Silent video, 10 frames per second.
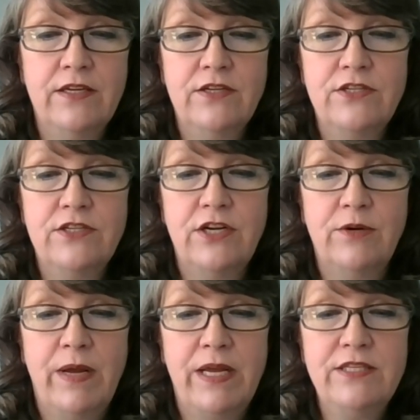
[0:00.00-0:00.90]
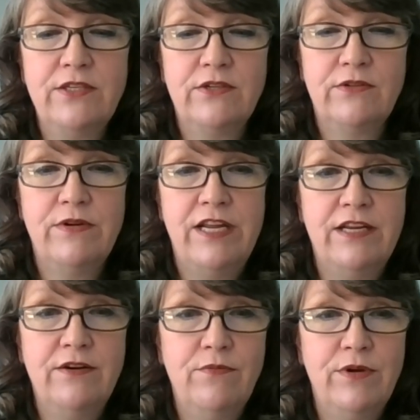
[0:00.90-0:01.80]
share my
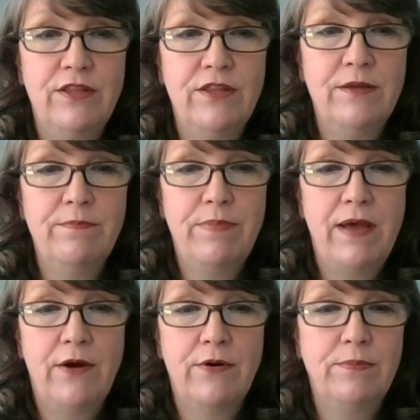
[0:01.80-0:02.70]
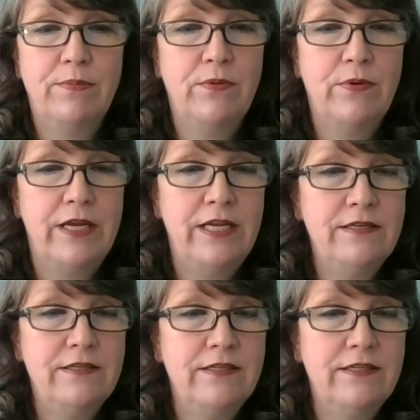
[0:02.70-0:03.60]
screen with the
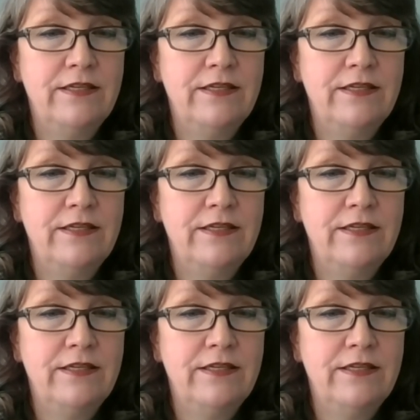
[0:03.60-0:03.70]
PowerPoint